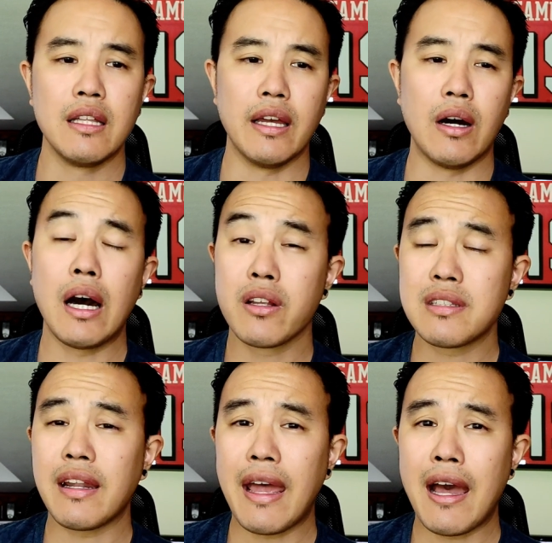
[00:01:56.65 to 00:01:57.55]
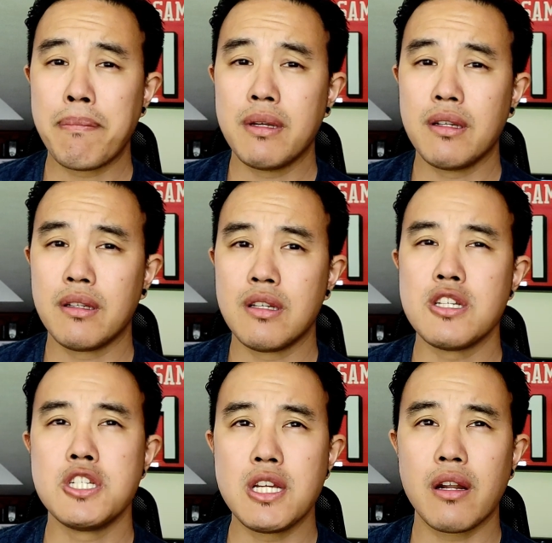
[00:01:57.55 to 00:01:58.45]
Now, how does that happen?
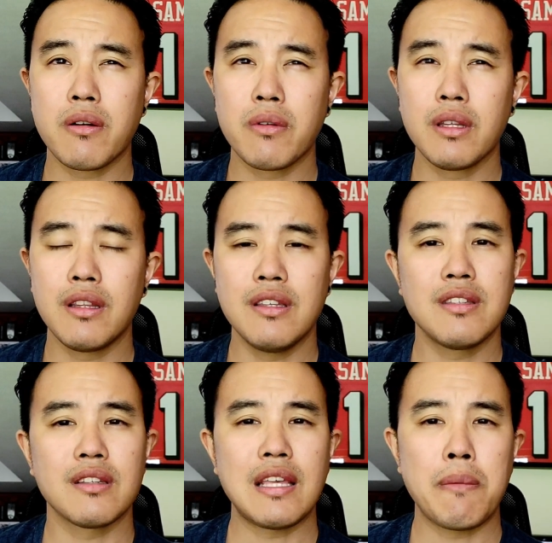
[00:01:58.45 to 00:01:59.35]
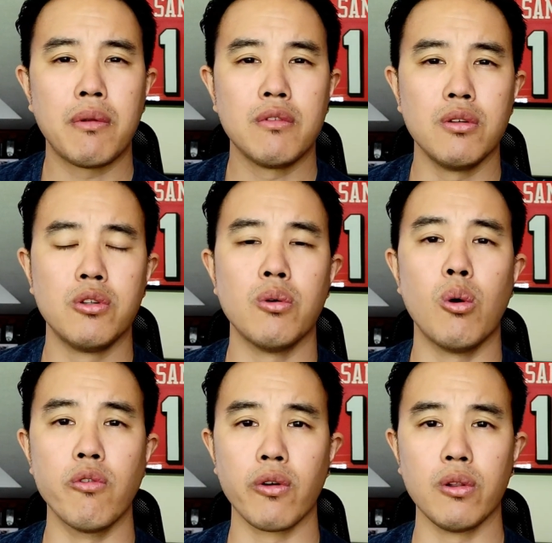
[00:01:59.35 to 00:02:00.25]
Generally, these things happen due to
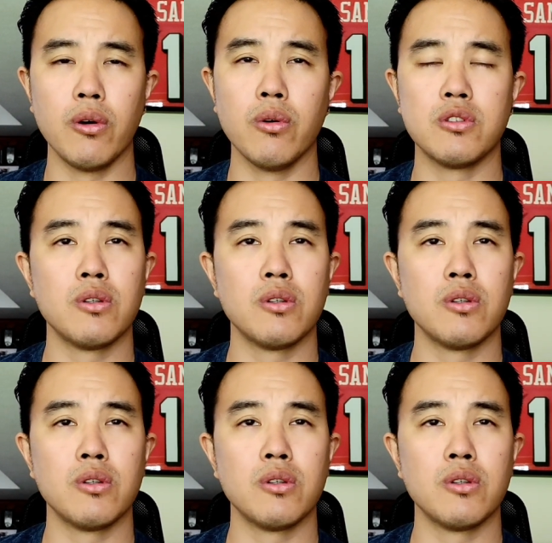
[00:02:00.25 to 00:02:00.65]
overload.